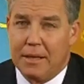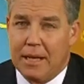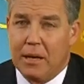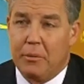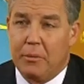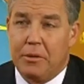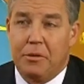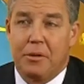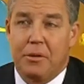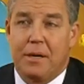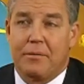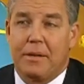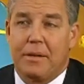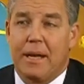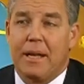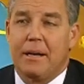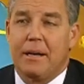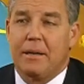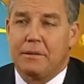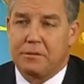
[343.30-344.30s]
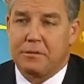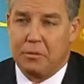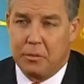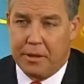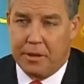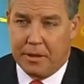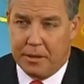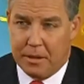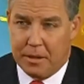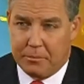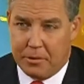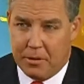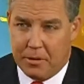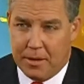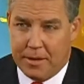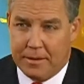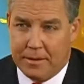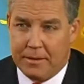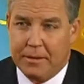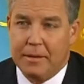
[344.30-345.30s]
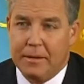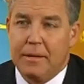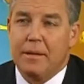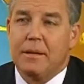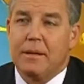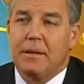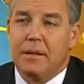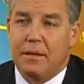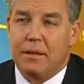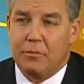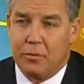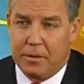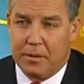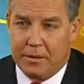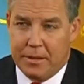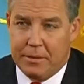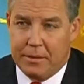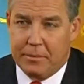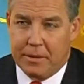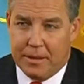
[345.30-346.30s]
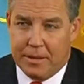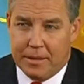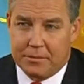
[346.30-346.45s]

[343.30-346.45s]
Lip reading: Now we do have candidates that we can upgrade if we deem it